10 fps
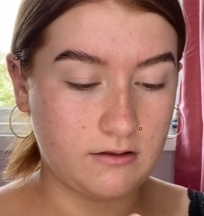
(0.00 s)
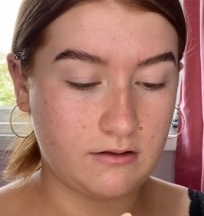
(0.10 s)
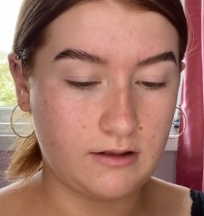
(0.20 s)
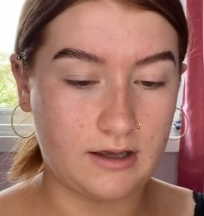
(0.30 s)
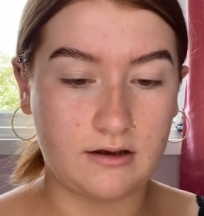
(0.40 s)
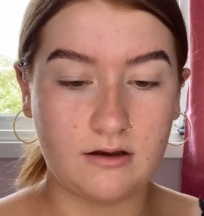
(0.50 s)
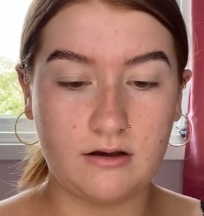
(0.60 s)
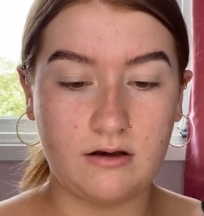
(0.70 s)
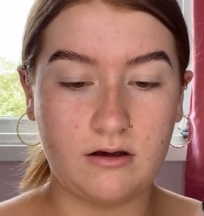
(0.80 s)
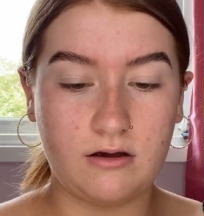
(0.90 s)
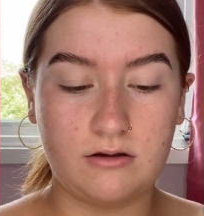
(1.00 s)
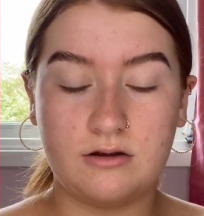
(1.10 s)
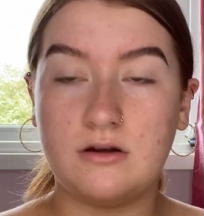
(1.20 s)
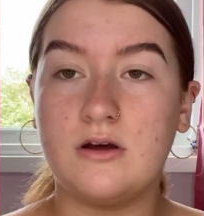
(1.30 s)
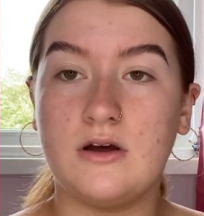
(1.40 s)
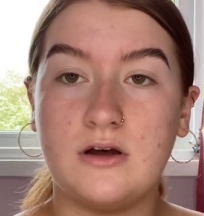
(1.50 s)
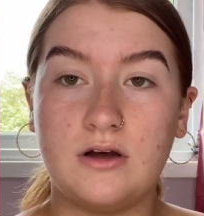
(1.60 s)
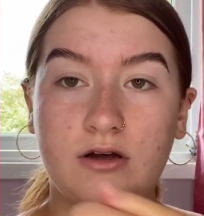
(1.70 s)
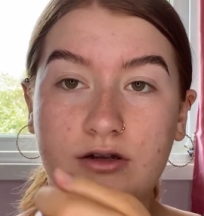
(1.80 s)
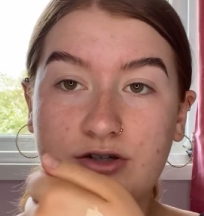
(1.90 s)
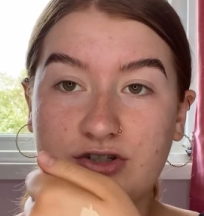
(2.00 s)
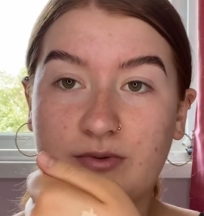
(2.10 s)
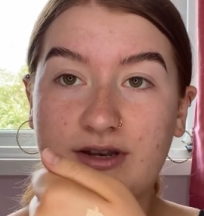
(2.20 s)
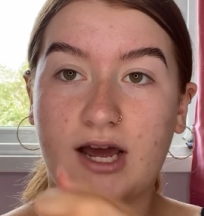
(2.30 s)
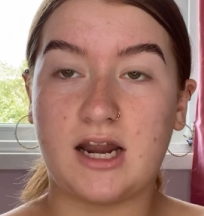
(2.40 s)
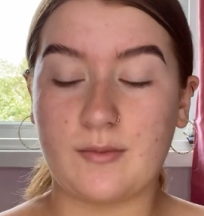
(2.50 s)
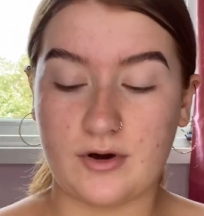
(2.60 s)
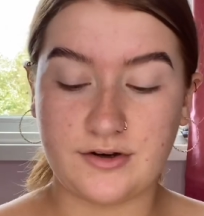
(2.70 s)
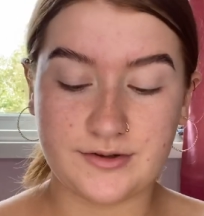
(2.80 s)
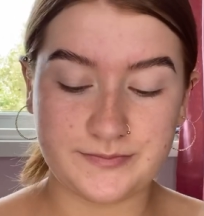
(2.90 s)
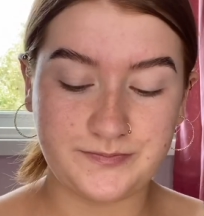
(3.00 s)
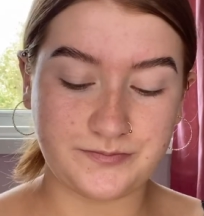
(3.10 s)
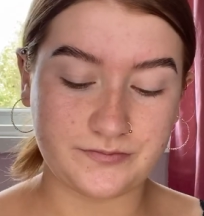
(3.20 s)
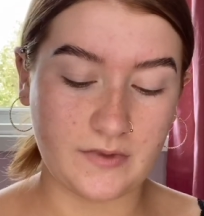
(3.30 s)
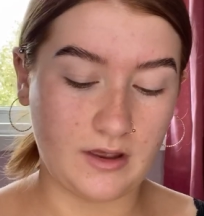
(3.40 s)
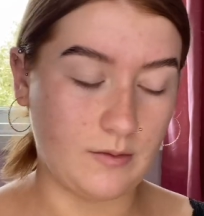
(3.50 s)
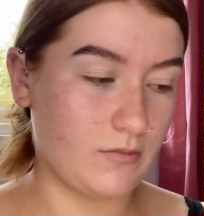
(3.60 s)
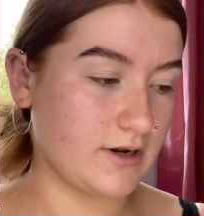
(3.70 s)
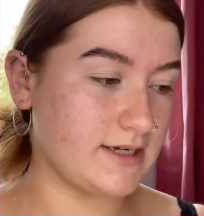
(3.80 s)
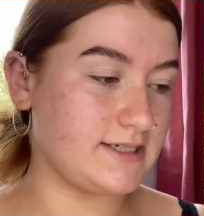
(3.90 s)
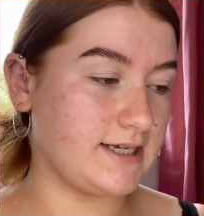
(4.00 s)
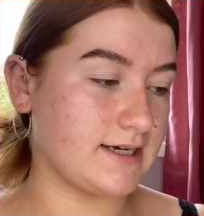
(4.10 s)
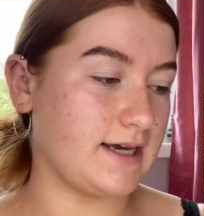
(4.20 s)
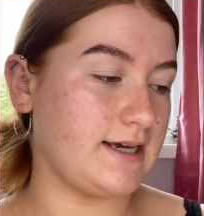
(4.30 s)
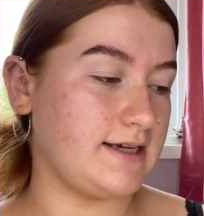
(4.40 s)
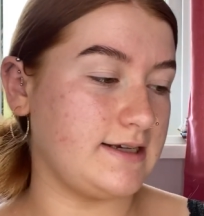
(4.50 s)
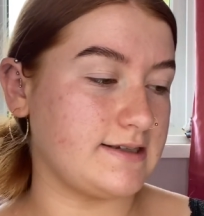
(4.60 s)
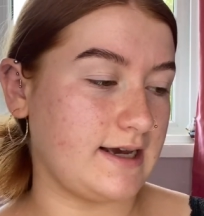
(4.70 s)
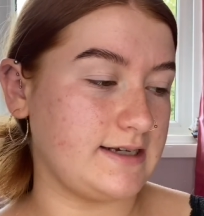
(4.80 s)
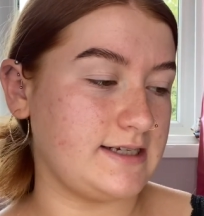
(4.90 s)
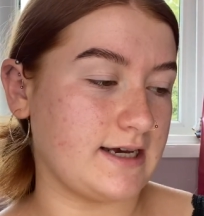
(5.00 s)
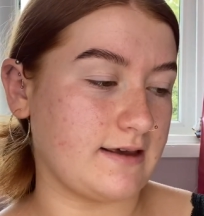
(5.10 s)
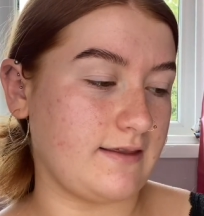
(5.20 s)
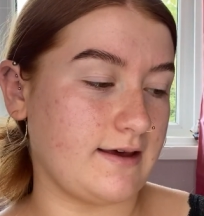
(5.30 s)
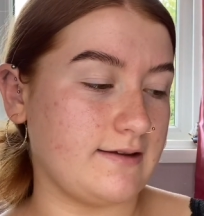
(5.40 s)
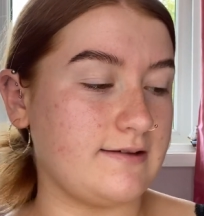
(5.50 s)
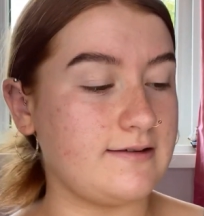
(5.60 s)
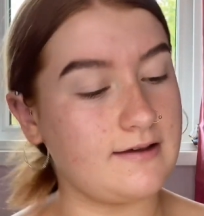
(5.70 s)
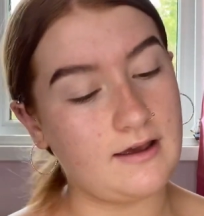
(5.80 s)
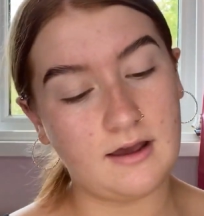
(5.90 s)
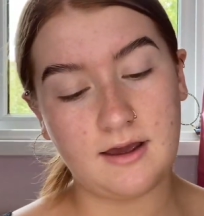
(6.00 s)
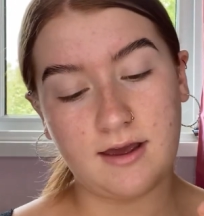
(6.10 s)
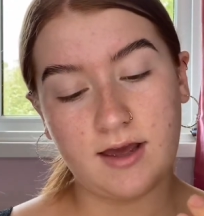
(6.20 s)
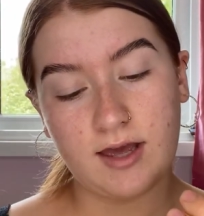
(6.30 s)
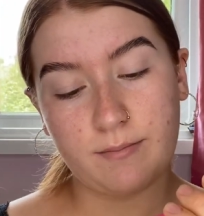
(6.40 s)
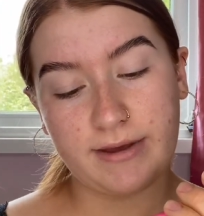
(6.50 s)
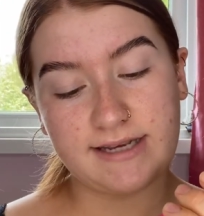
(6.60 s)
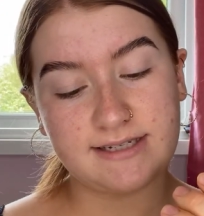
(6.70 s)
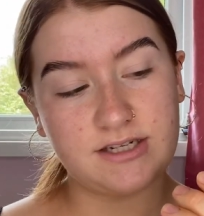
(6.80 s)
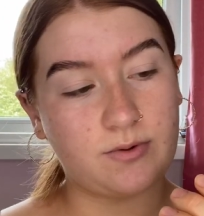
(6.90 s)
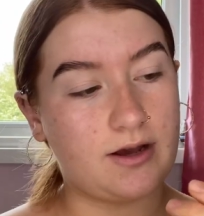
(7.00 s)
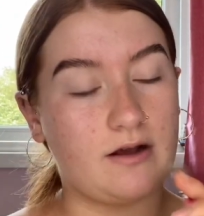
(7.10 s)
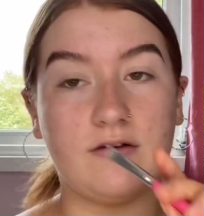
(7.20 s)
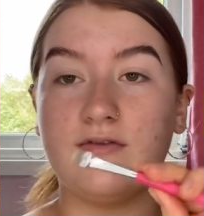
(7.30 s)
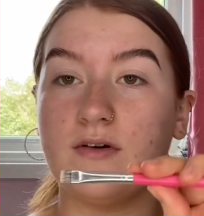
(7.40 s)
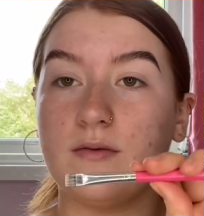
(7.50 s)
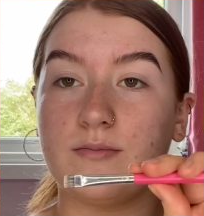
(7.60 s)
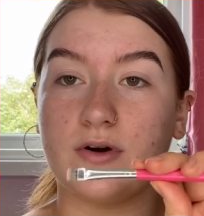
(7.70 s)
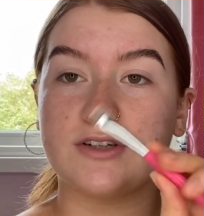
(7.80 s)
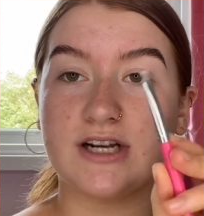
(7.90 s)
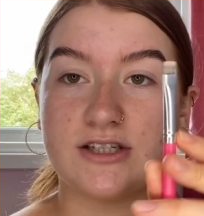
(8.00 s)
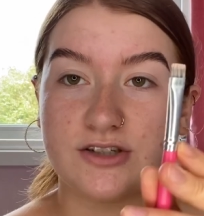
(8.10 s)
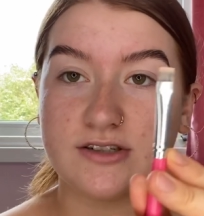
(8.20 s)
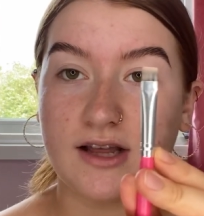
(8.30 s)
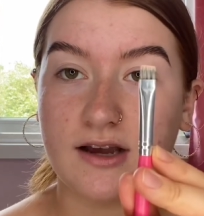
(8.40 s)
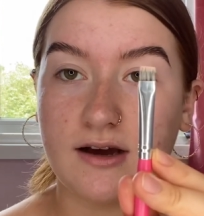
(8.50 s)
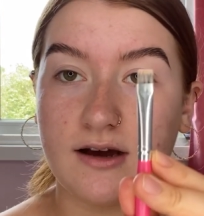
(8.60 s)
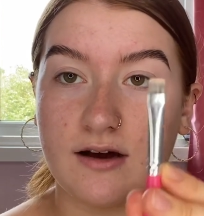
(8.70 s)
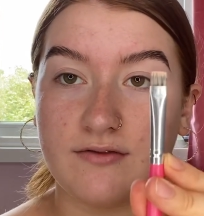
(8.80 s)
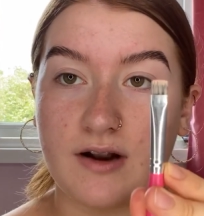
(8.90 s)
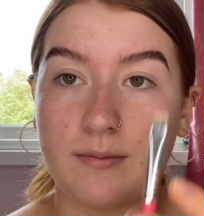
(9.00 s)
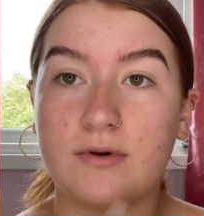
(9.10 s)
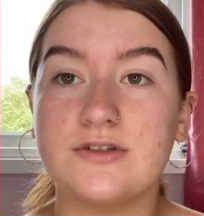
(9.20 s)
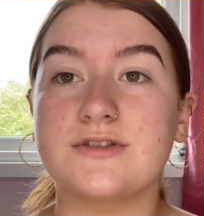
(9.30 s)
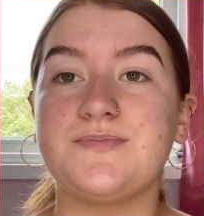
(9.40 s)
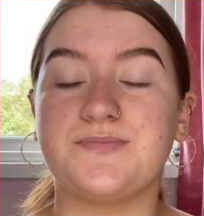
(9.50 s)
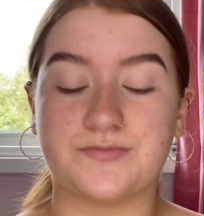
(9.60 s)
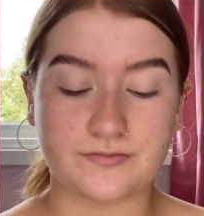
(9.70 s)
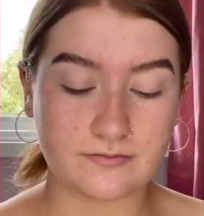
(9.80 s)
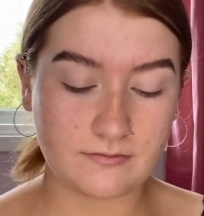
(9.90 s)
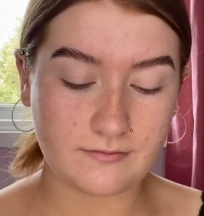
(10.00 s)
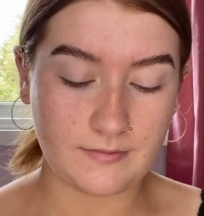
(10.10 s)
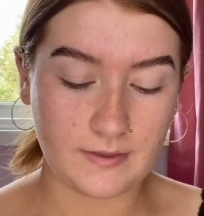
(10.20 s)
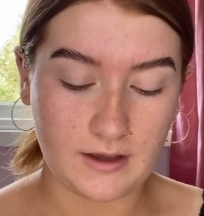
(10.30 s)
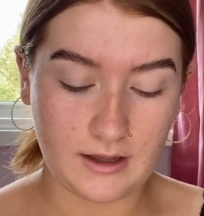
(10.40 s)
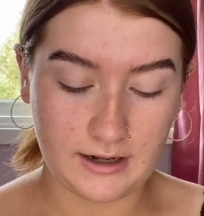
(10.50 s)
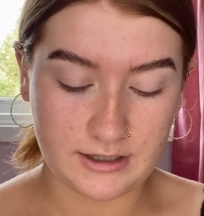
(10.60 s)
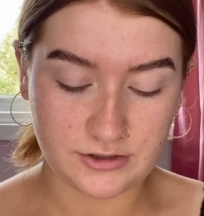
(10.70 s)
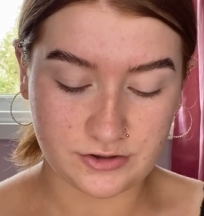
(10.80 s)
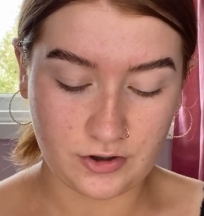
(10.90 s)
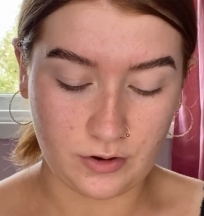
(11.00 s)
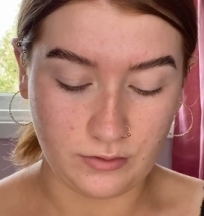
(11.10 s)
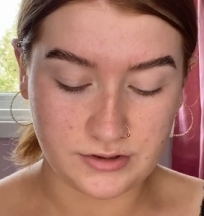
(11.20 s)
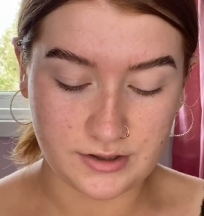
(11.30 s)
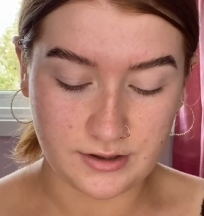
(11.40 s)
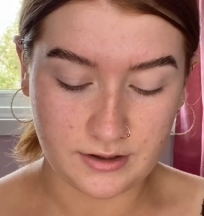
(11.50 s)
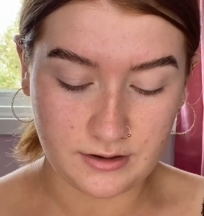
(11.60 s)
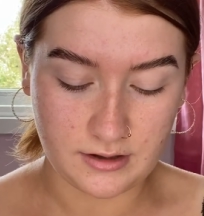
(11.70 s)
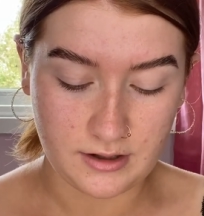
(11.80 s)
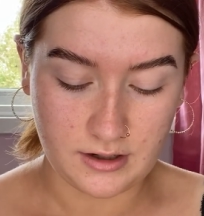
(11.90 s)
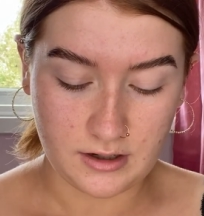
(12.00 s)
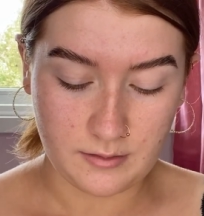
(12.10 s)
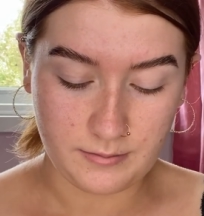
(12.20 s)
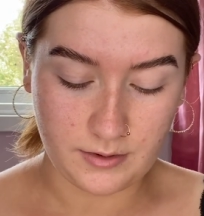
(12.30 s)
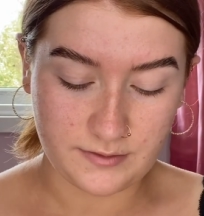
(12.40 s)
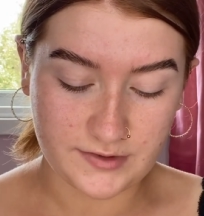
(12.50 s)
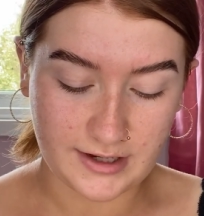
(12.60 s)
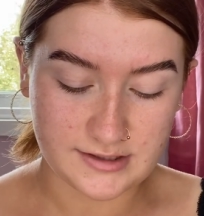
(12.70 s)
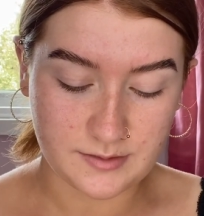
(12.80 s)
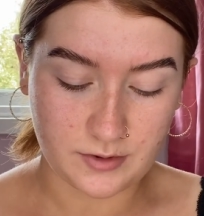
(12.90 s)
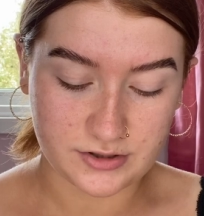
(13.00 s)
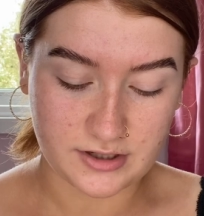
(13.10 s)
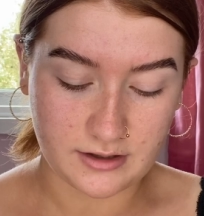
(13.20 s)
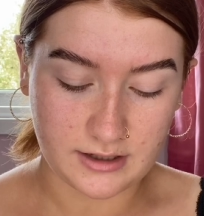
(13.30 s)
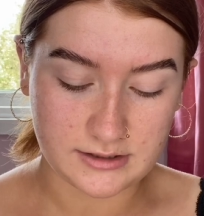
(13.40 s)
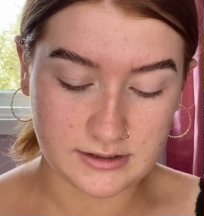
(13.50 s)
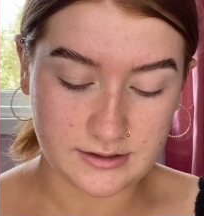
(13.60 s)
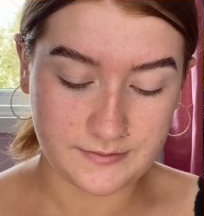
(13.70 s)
like just a wee tiny amount, and what I take is I take this PC12 brush. It's just like a flat brush, and I just coat both sides of the brush in that,